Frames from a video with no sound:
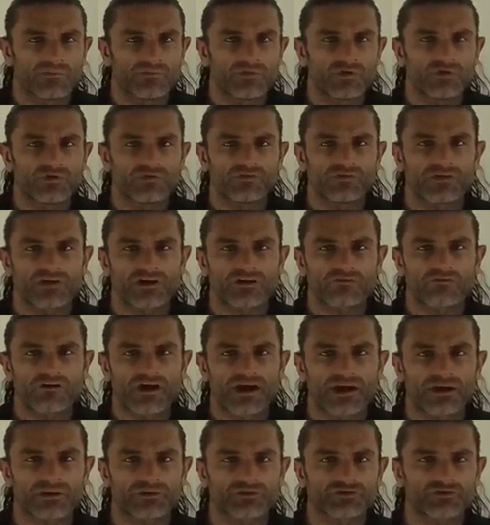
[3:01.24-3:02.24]
moving
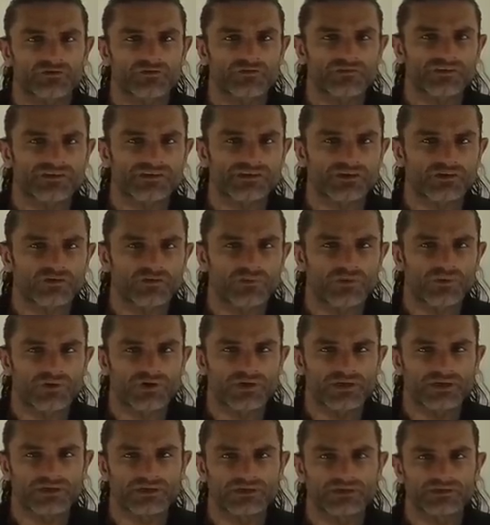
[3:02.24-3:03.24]
around your physical
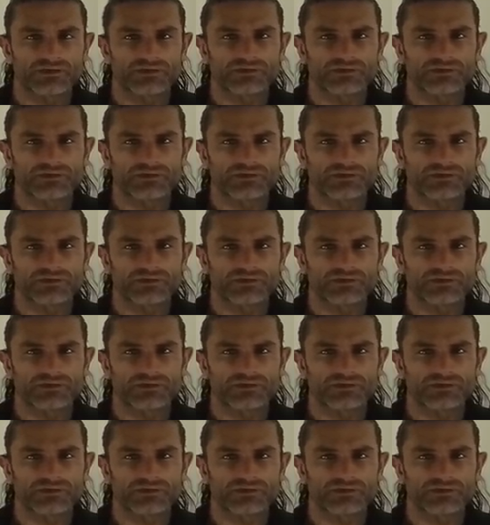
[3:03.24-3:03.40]
body.